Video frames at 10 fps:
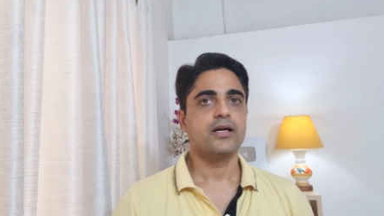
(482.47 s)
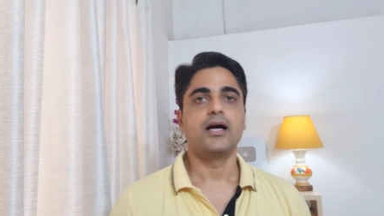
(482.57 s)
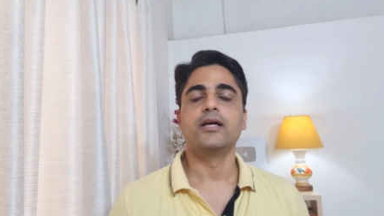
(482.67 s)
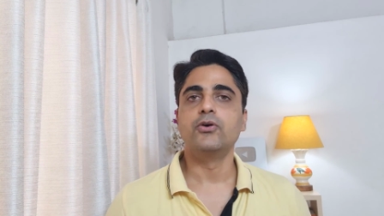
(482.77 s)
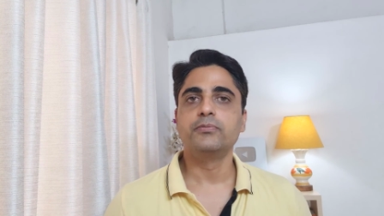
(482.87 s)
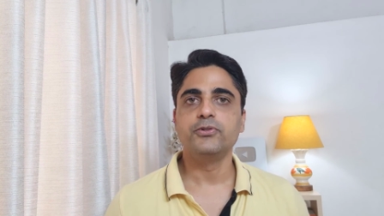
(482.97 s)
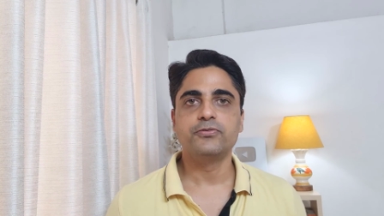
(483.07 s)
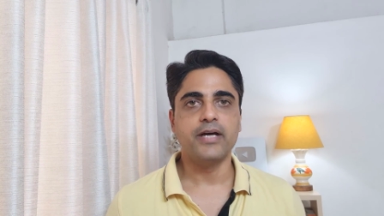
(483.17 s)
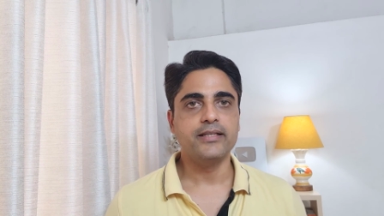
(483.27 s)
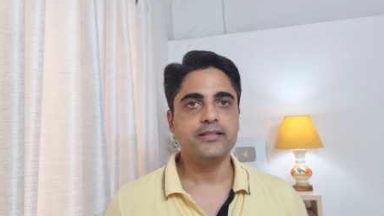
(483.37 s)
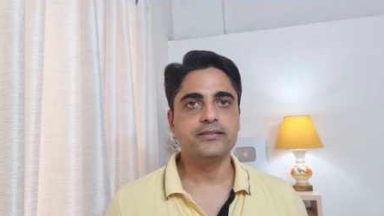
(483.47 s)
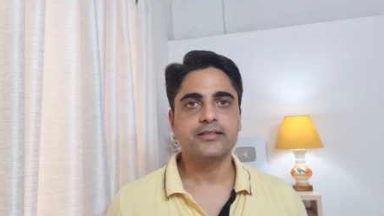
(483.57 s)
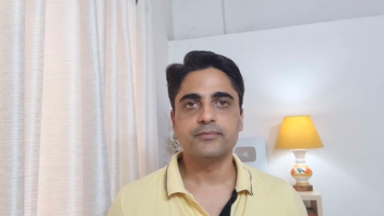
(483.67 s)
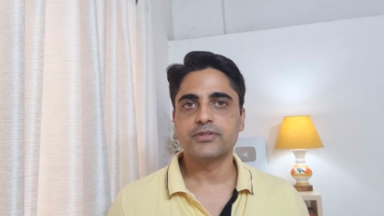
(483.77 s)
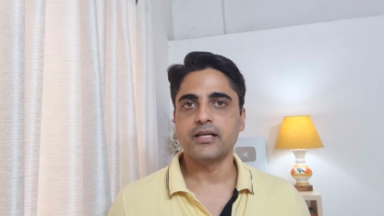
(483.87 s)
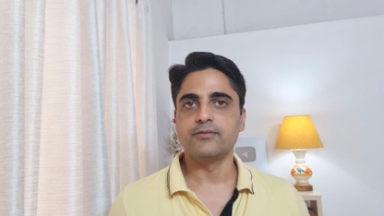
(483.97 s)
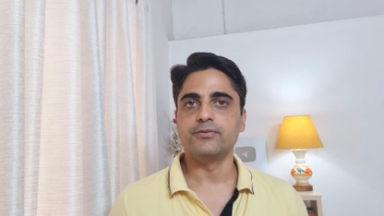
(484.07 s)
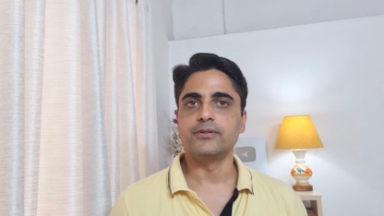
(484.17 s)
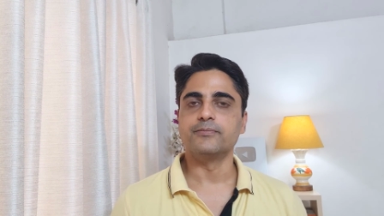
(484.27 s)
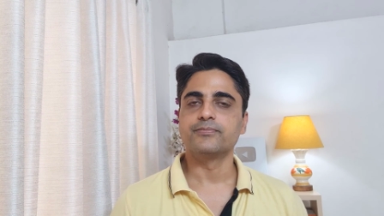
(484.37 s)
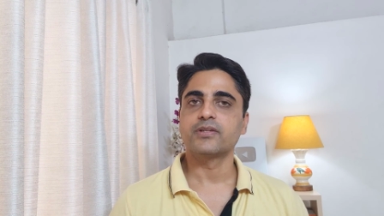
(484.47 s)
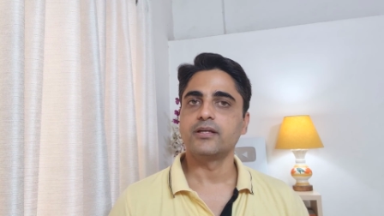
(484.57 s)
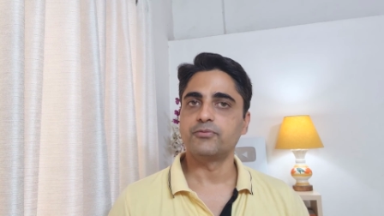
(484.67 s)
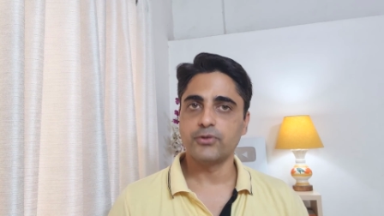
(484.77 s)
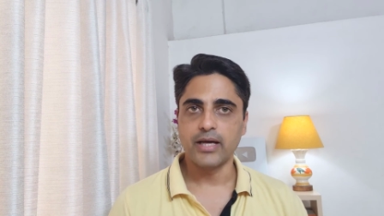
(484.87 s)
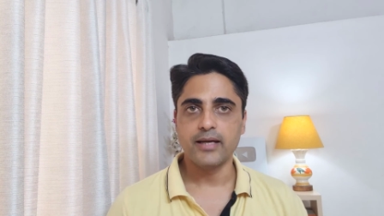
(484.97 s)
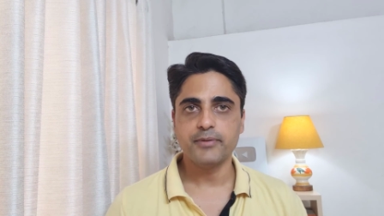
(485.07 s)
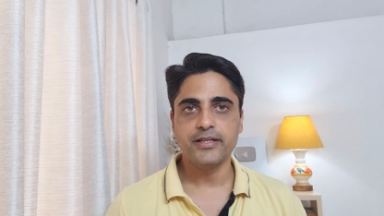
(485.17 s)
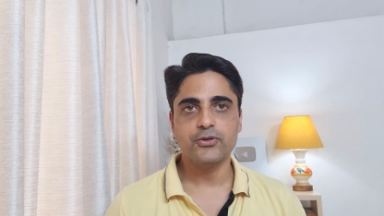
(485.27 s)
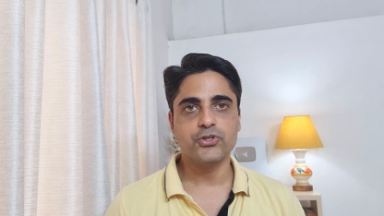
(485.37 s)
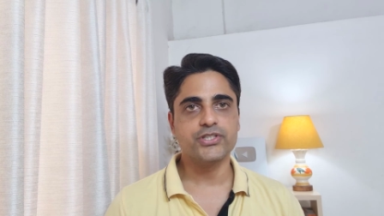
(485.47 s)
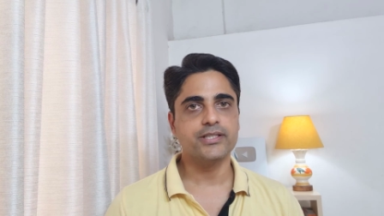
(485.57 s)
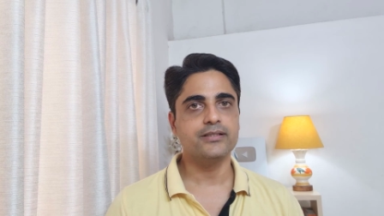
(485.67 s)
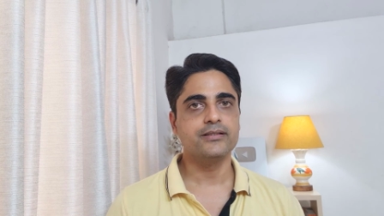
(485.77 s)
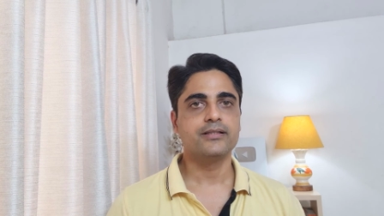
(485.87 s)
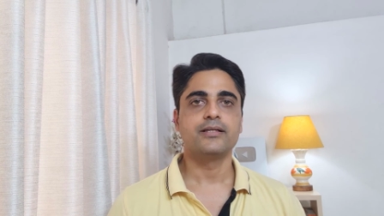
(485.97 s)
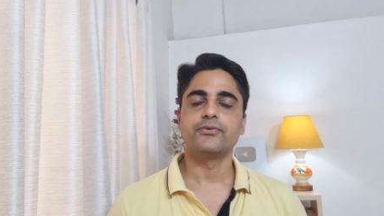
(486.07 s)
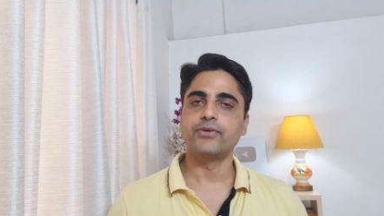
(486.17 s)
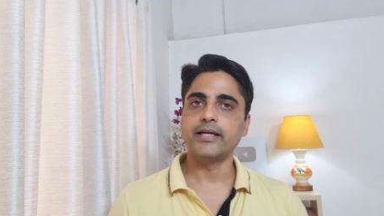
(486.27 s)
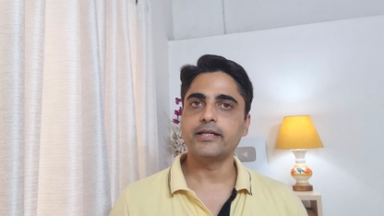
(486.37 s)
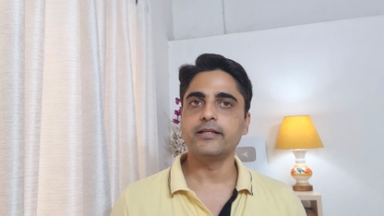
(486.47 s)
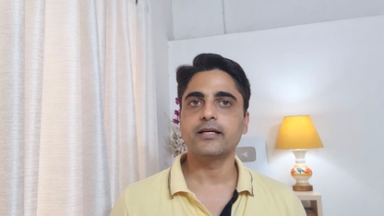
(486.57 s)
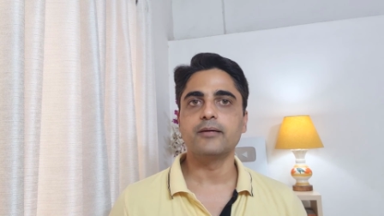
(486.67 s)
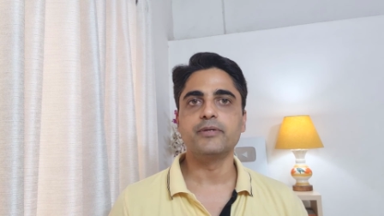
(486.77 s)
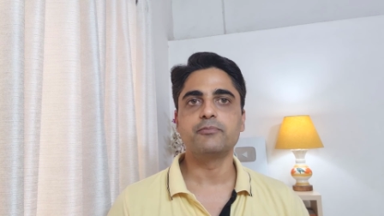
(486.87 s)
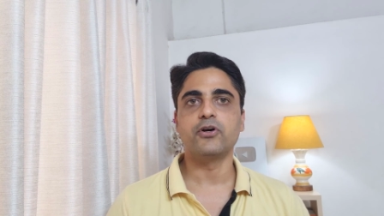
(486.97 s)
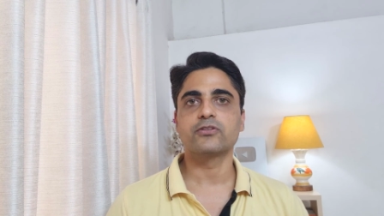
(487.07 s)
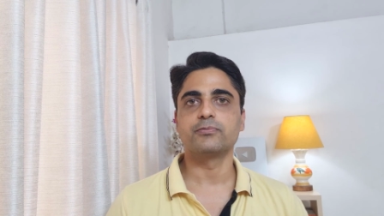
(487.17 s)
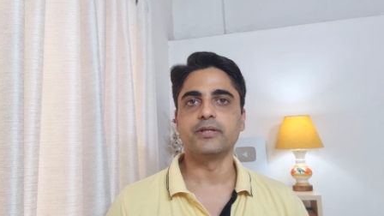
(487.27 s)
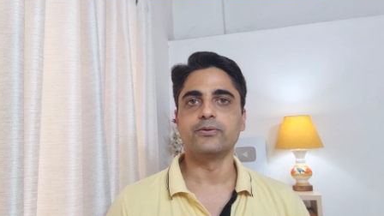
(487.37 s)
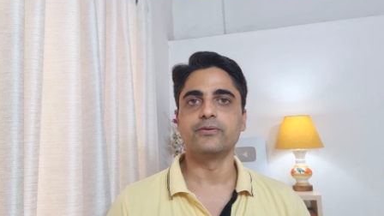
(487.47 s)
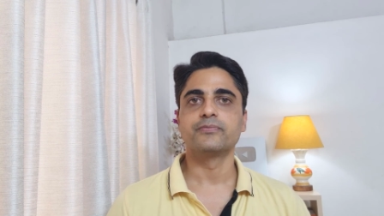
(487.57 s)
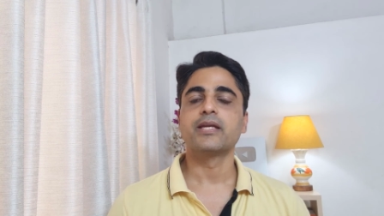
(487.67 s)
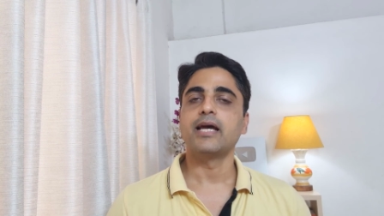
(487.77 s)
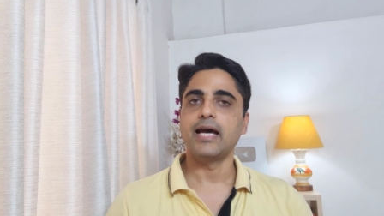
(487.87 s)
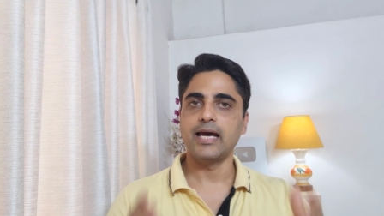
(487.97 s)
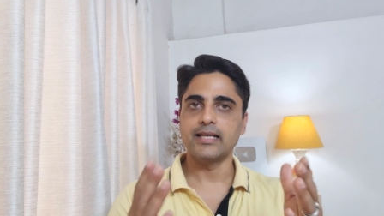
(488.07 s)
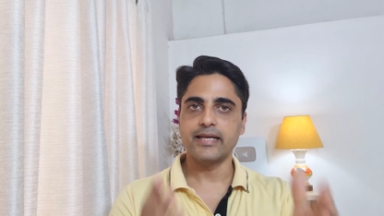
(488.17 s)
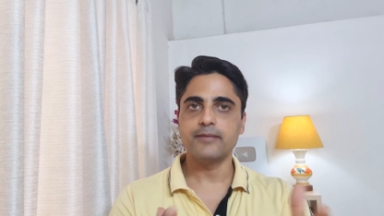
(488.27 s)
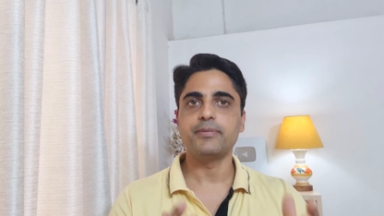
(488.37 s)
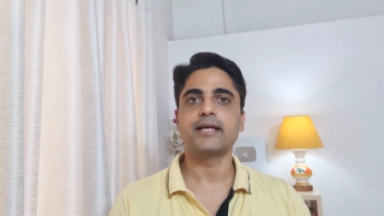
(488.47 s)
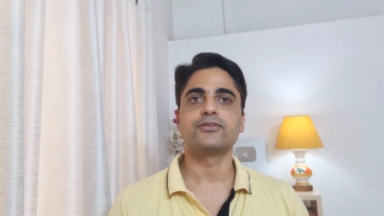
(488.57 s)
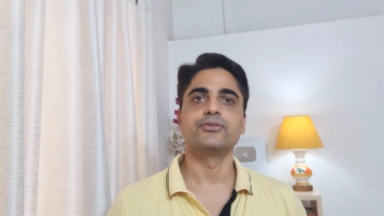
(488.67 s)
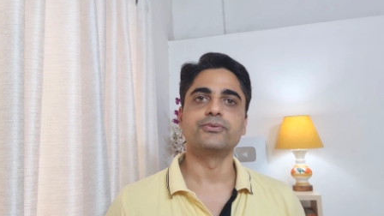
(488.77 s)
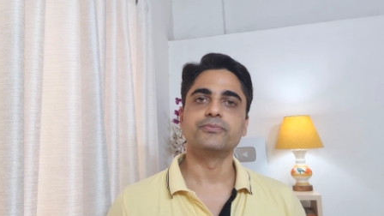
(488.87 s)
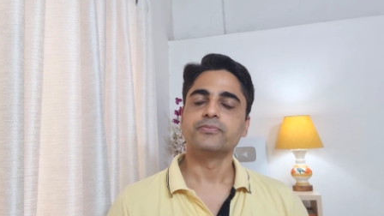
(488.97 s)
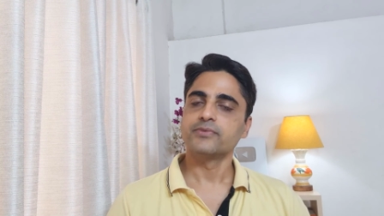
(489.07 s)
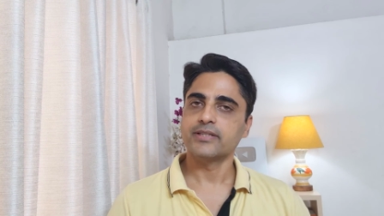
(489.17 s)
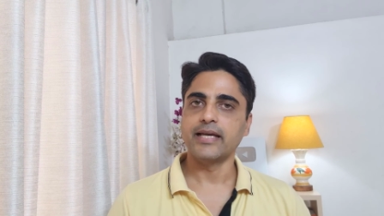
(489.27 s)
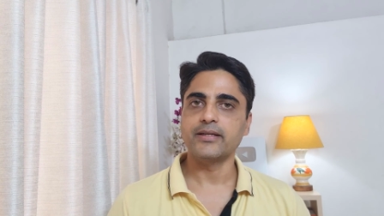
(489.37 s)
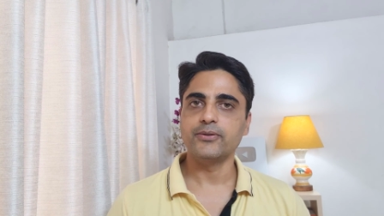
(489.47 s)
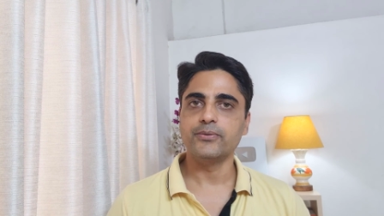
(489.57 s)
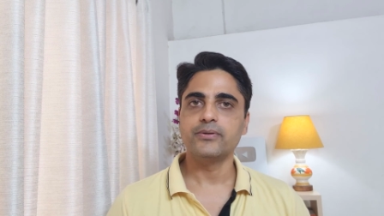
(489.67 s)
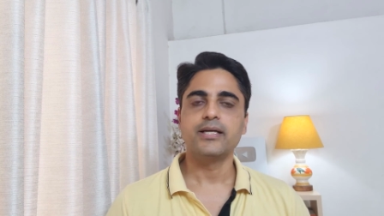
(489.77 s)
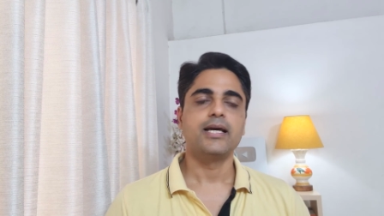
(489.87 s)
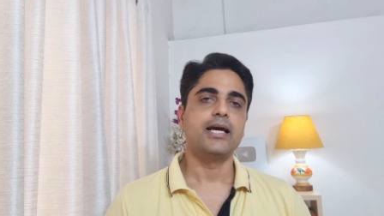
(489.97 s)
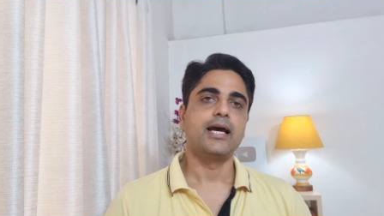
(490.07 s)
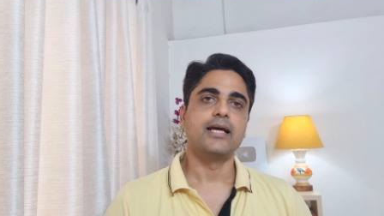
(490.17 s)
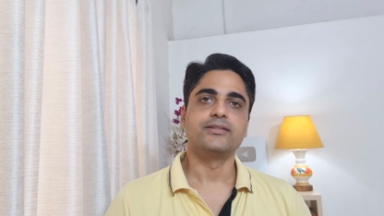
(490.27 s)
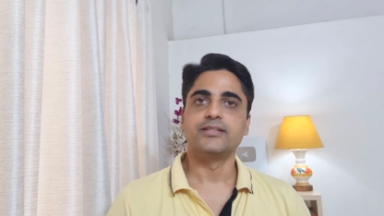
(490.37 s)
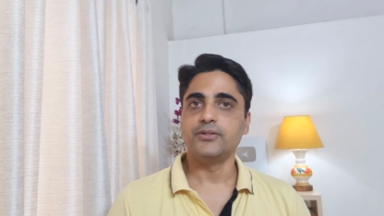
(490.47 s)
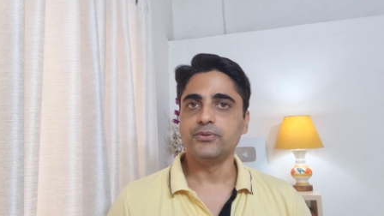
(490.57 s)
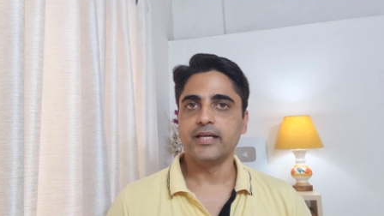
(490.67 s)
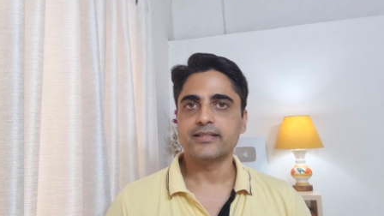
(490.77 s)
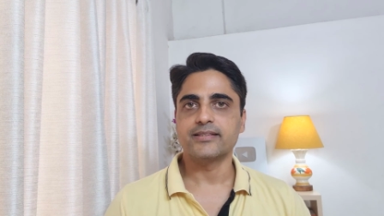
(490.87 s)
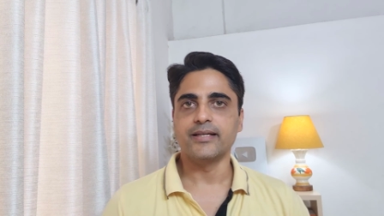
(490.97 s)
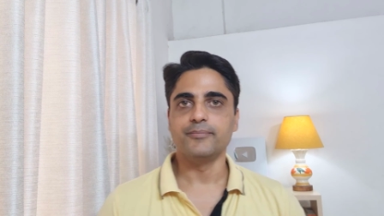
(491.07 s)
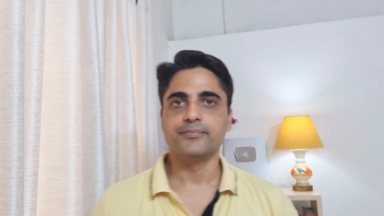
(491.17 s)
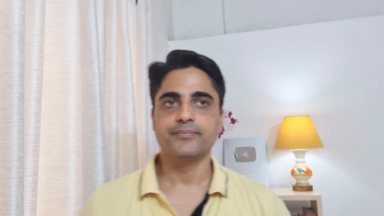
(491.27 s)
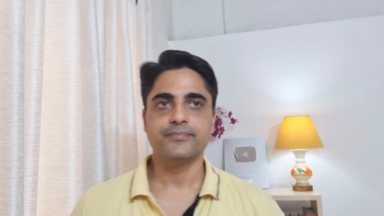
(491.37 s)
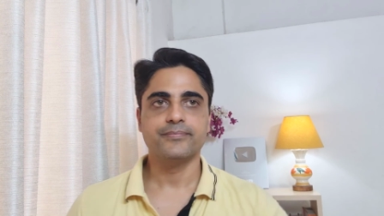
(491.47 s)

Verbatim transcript: I hope you find these tips helpful. If you have any question, write in the comment box below. I'll get back to you. Thank you and see you next time.